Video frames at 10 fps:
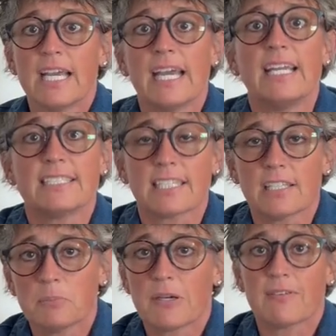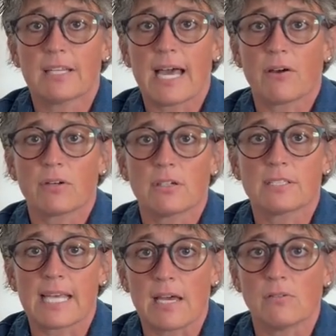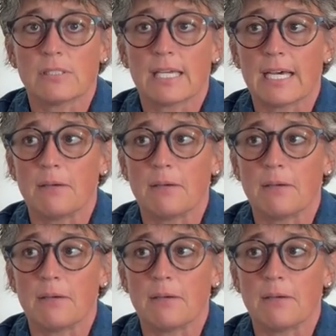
it is a little bit of a louder sound.